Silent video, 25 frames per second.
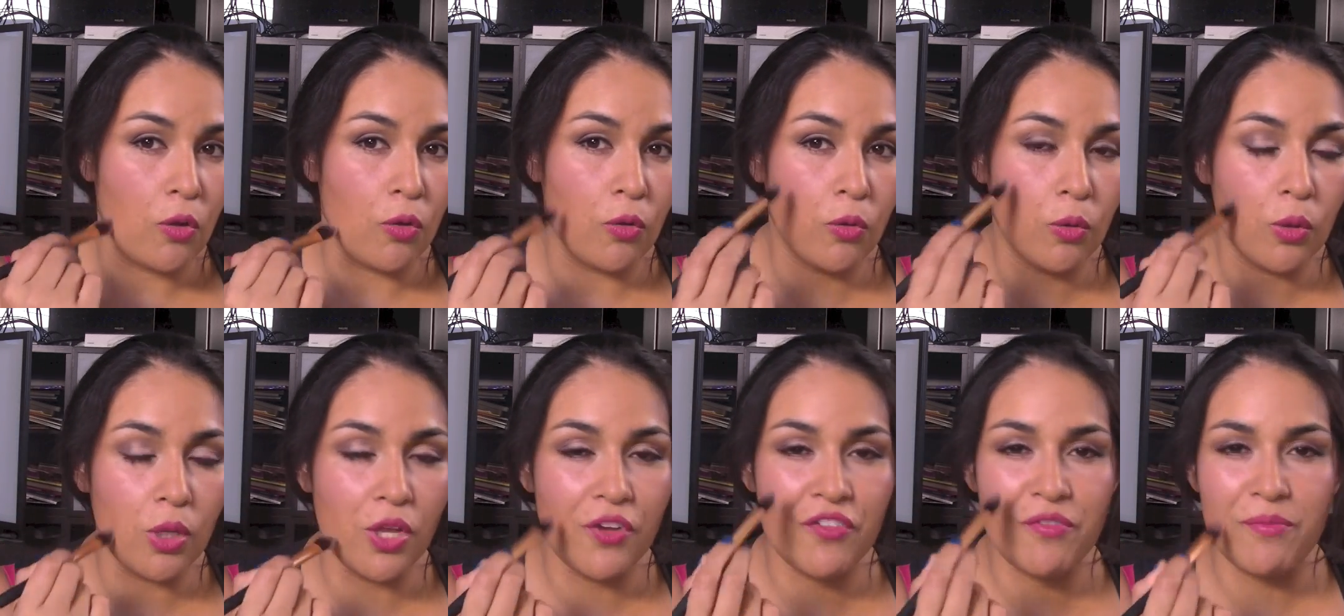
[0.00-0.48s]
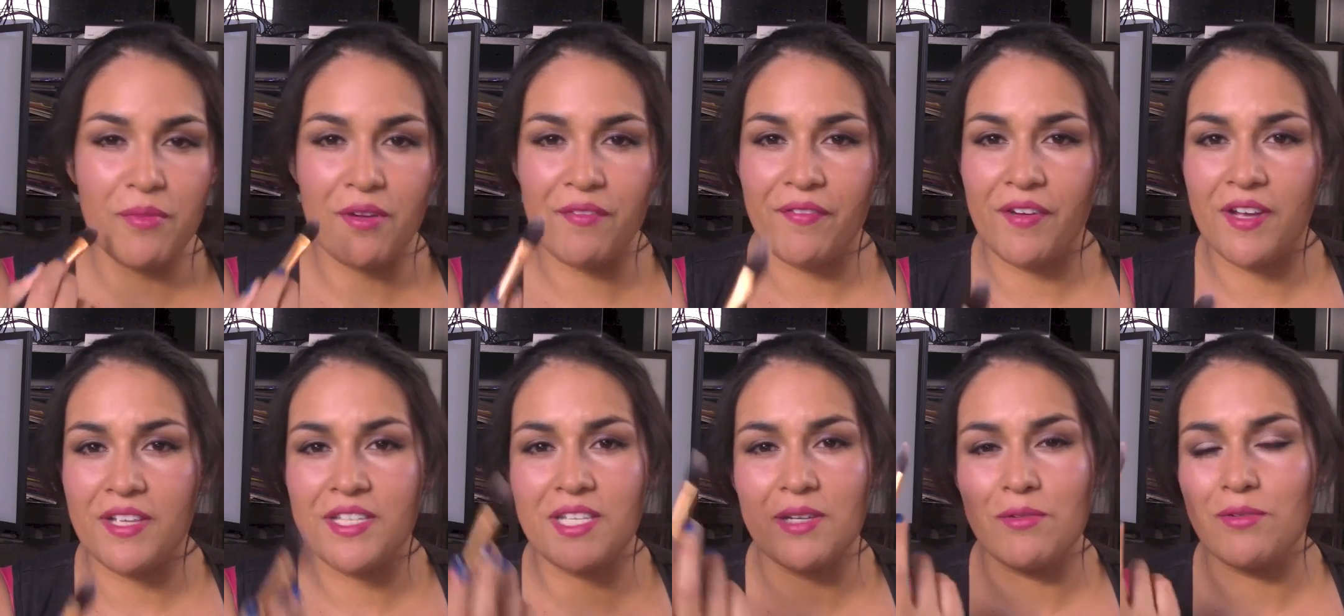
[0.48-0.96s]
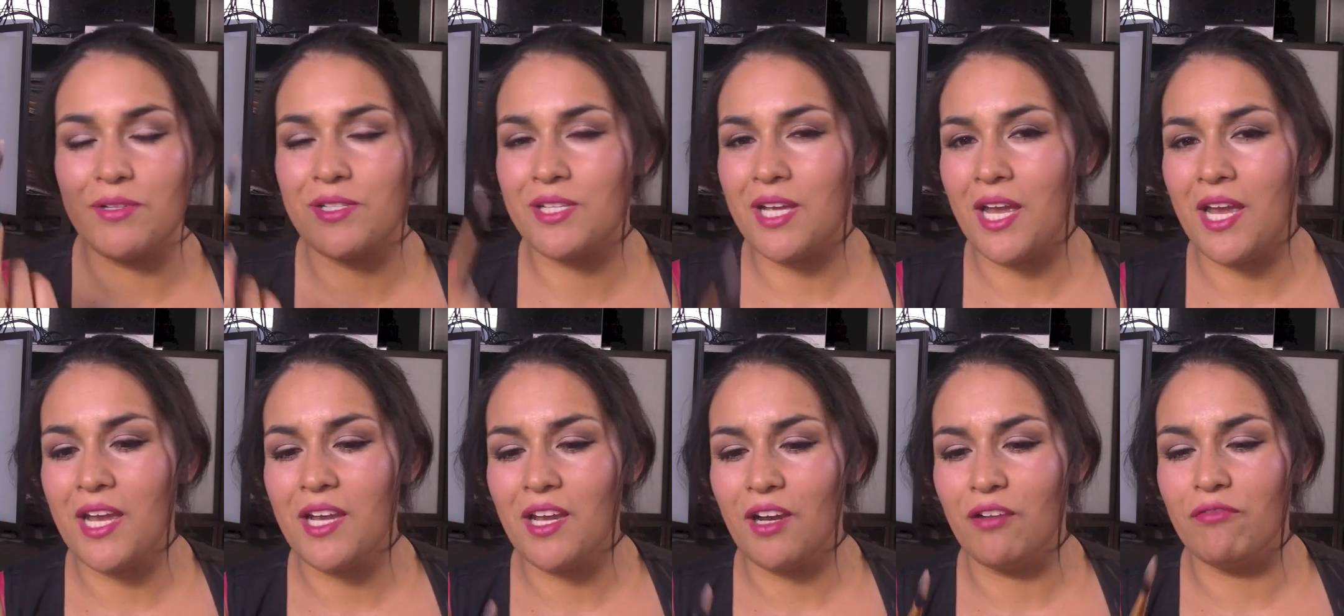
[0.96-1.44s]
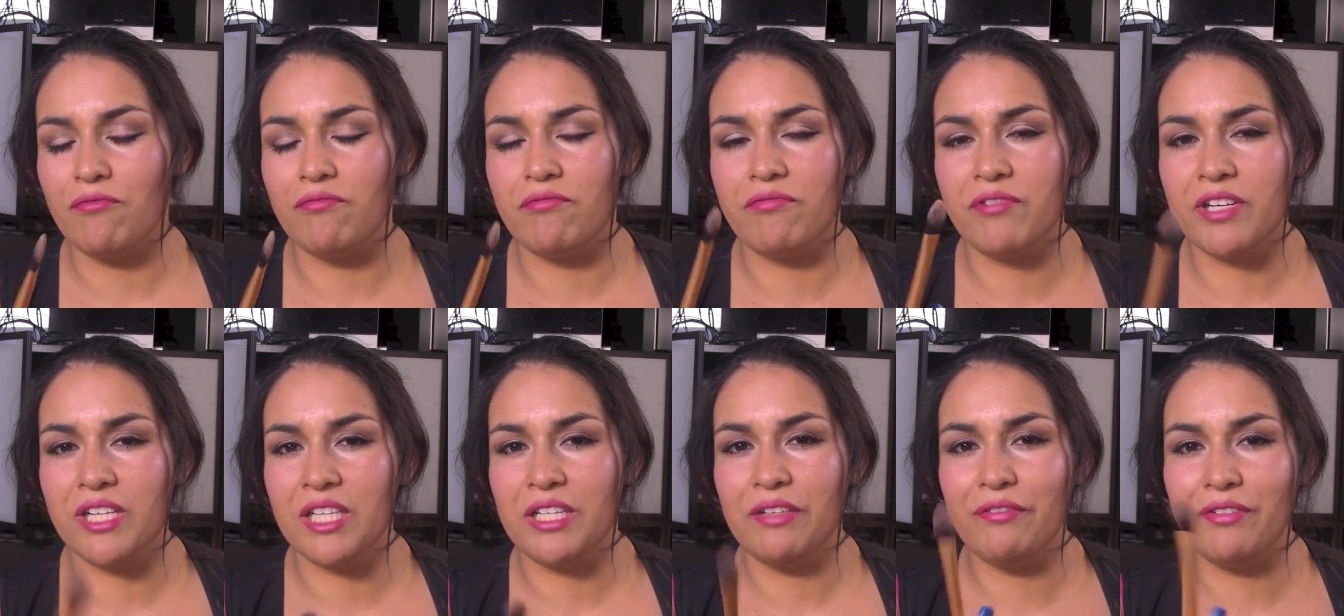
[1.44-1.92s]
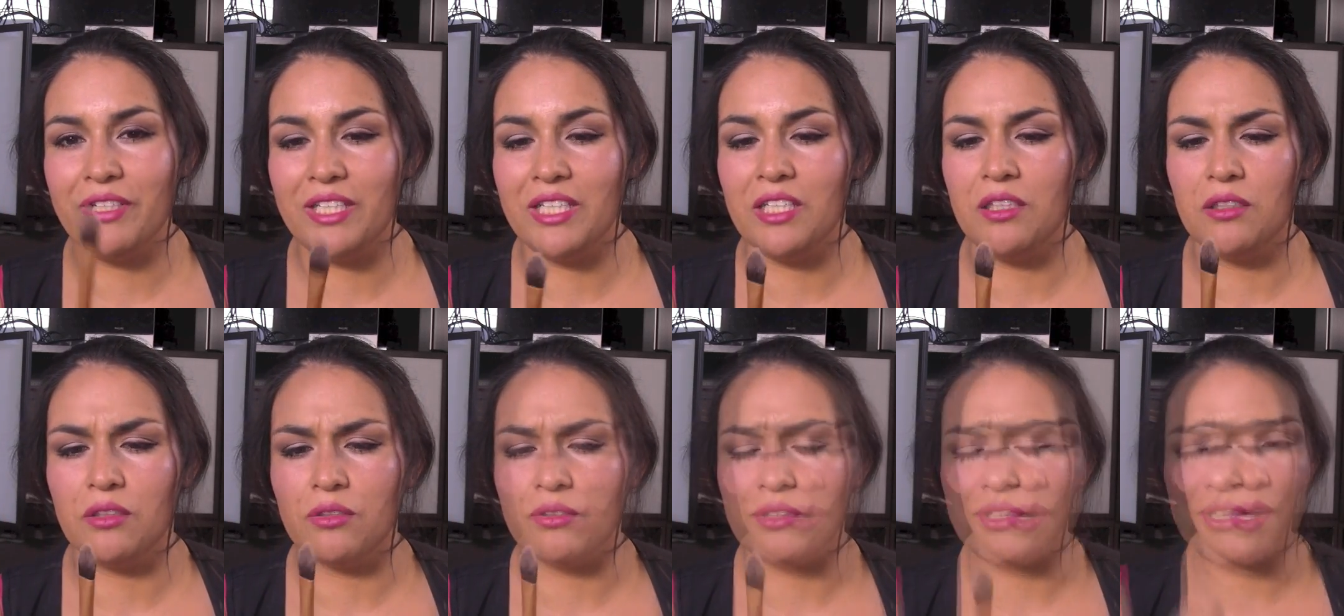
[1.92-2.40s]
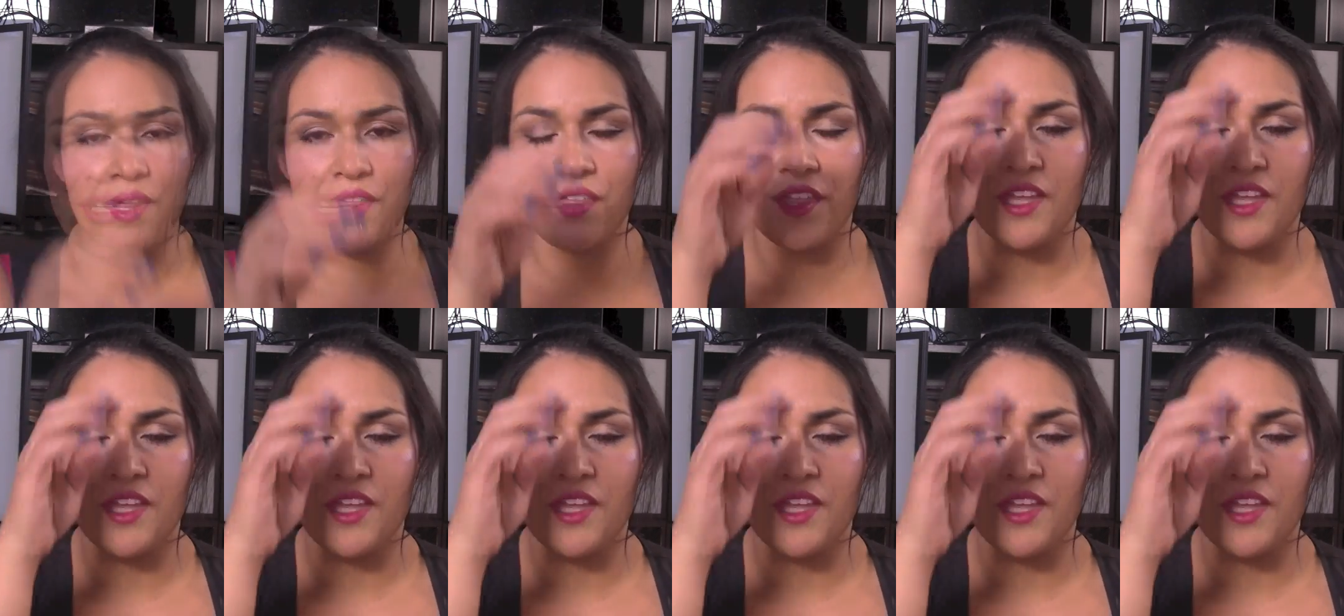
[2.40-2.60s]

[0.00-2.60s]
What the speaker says: all over my face. It would take a really, really long time.